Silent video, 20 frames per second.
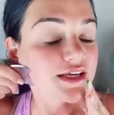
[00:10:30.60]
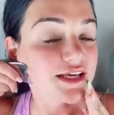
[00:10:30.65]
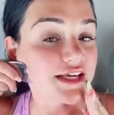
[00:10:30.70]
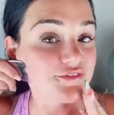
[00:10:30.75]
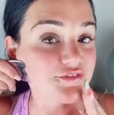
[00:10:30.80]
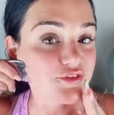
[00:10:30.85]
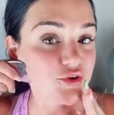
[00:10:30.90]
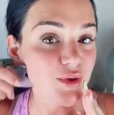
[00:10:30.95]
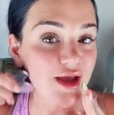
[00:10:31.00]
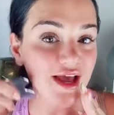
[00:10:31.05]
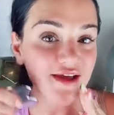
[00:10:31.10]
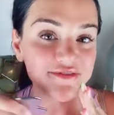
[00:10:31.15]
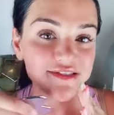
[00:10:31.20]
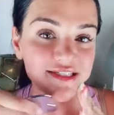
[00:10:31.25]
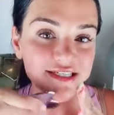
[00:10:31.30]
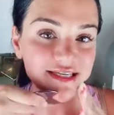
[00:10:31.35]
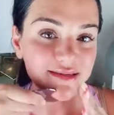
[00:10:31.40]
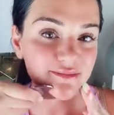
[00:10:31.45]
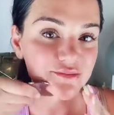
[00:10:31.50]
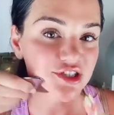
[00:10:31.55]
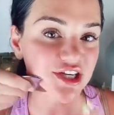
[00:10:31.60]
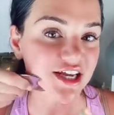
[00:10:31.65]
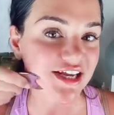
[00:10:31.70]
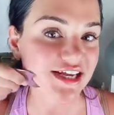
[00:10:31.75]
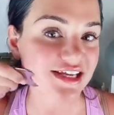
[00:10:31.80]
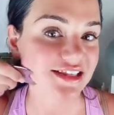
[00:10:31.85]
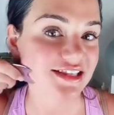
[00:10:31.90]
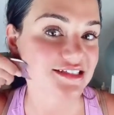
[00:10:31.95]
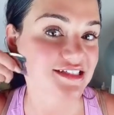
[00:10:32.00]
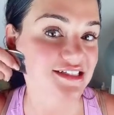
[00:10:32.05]
If you have
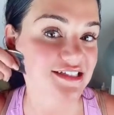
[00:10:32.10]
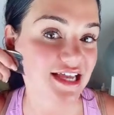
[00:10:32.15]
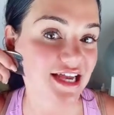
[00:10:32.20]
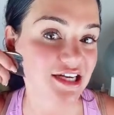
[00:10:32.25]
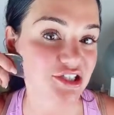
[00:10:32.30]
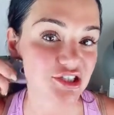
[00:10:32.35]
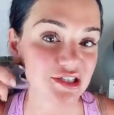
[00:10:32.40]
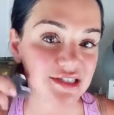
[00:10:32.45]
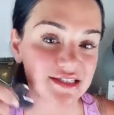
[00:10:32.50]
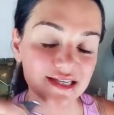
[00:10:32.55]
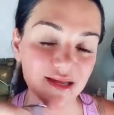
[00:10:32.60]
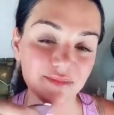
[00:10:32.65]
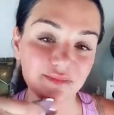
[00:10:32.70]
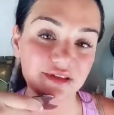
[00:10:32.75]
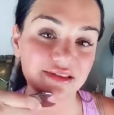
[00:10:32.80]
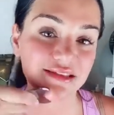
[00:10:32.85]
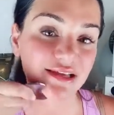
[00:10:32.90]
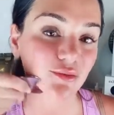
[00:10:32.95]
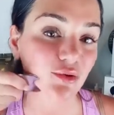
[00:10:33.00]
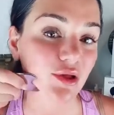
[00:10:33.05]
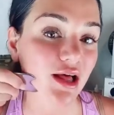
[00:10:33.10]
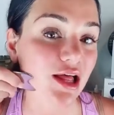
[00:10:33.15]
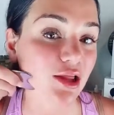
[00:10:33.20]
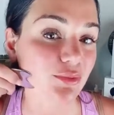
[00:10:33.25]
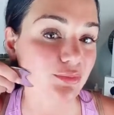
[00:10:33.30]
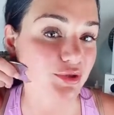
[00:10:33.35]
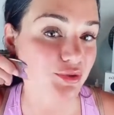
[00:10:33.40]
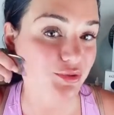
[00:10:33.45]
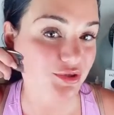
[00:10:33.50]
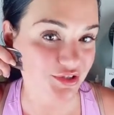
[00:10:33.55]
TMJ, this is actually something that will
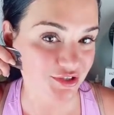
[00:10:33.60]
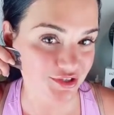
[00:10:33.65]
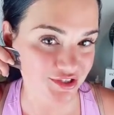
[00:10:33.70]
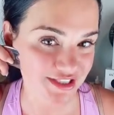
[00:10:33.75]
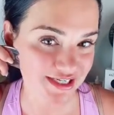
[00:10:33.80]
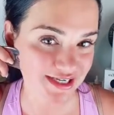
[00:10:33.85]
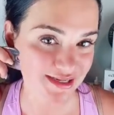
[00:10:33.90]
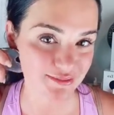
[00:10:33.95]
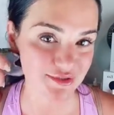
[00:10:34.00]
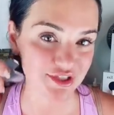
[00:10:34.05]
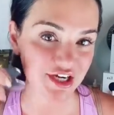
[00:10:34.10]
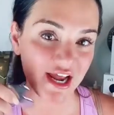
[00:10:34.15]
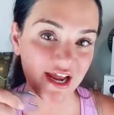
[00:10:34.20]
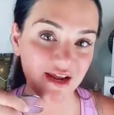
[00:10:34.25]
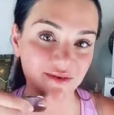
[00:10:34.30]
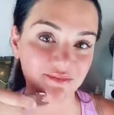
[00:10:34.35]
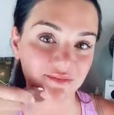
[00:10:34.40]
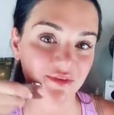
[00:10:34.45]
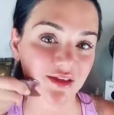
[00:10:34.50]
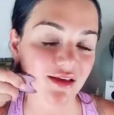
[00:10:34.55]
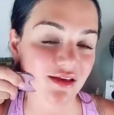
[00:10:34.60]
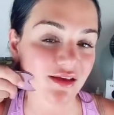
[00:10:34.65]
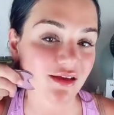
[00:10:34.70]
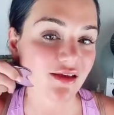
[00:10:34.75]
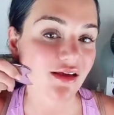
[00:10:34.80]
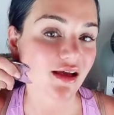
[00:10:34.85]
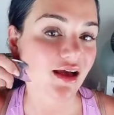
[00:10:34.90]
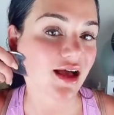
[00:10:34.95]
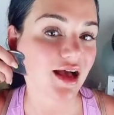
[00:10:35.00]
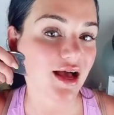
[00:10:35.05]
help you with your TMJ.
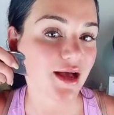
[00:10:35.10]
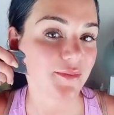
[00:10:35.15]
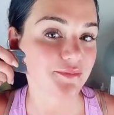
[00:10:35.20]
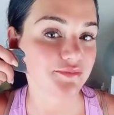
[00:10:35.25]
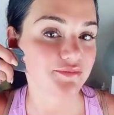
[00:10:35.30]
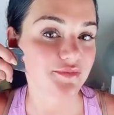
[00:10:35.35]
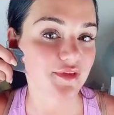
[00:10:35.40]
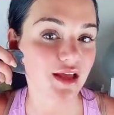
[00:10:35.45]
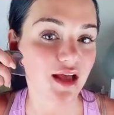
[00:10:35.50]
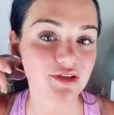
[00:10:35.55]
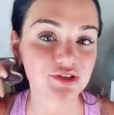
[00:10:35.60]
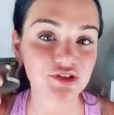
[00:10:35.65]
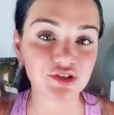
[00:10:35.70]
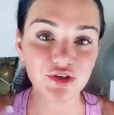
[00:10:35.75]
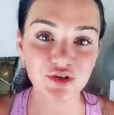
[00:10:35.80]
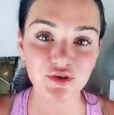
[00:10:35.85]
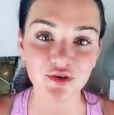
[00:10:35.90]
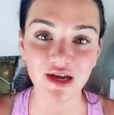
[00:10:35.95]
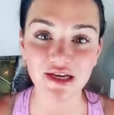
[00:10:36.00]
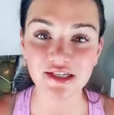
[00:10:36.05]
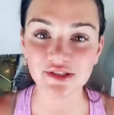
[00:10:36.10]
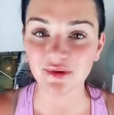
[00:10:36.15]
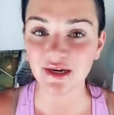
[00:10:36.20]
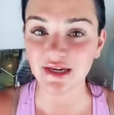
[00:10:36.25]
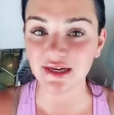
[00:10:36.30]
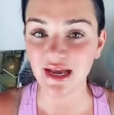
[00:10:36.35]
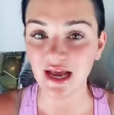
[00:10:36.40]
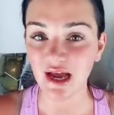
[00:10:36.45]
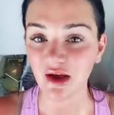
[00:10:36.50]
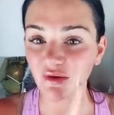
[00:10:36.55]
I'll show you guys right
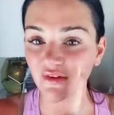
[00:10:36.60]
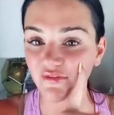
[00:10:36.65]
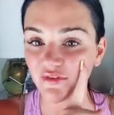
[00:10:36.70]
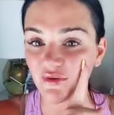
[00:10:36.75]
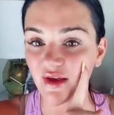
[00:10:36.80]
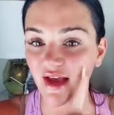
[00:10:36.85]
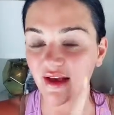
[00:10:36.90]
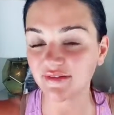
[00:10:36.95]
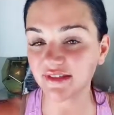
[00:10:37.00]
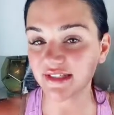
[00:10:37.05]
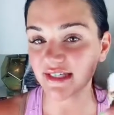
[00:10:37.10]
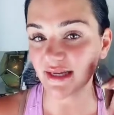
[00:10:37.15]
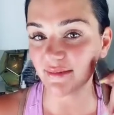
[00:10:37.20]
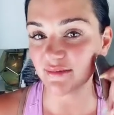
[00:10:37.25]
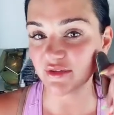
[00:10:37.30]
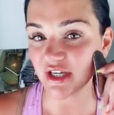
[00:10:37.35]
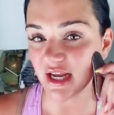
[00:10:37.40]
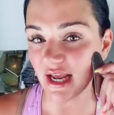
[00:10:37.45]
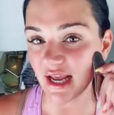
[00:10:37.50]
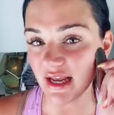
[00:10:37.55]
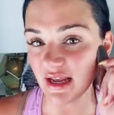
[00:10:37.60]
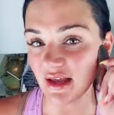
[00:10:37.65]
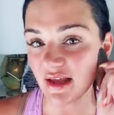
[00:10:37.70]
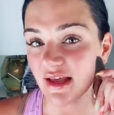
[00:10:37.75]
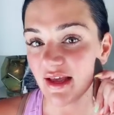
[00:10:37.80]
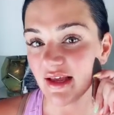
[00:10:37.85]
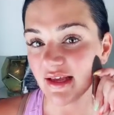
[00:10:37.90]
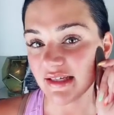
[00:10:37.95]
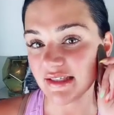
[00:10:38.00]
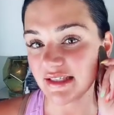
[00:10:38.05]
now. If you have TMJ,
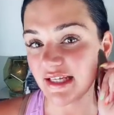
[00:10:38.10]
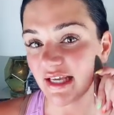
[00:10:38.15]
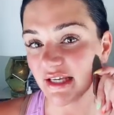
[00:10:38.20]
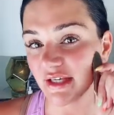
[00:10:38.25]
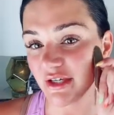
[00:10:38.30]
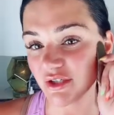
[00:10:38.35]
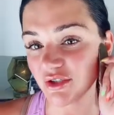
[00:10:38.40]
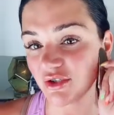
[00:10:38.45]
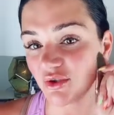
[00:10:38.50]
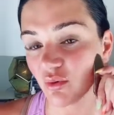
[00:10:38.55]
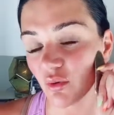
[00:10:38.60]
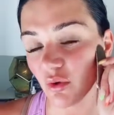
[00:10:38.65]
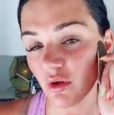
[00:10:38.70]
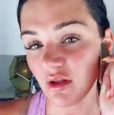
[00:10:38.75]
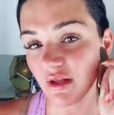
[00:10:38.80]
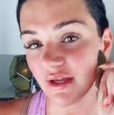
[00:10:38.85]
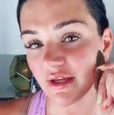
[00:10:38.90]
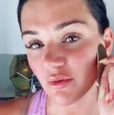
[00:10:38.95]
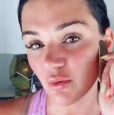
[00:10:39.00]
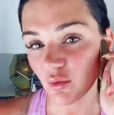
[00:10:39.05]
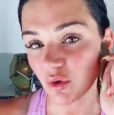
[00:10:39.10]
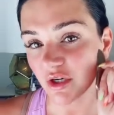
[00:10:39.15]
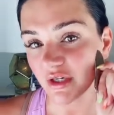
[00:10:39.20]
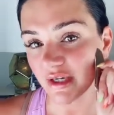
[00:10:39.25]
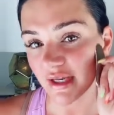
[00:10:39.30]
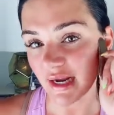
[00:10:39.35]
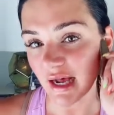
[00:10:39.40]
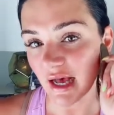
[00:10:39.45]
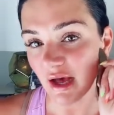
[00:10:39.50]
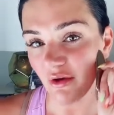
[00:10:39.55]
take your tool and work
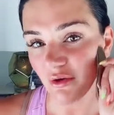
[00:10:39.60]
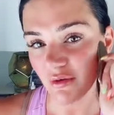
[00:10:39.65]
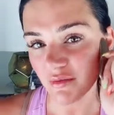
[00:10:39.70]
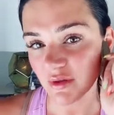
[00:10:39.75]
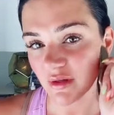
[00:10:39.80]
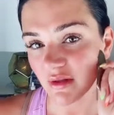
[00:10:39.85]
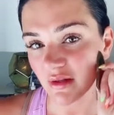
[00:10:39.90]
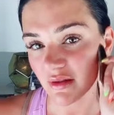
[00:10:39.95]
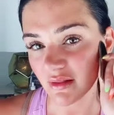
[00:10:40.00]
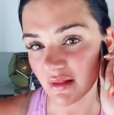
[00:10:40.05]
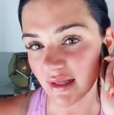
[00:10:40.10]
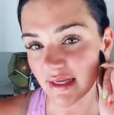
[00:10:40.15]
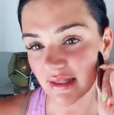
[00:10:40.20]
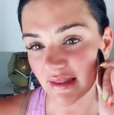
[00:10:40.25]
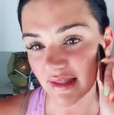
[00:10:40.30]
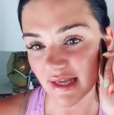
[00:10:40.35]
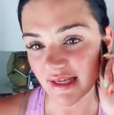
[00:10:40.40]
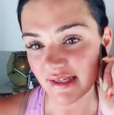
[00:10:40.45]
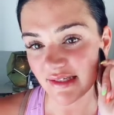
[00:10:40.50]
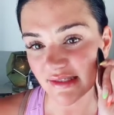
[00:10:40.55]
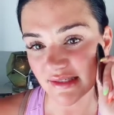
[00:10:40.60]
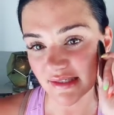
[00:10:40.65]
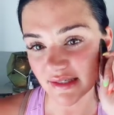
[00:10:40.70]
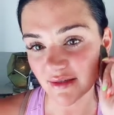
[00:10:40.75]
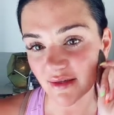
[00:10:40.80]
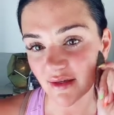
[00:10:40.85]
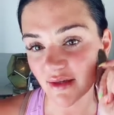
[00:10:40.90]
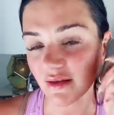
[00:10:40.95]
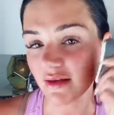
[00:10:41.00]
it out like this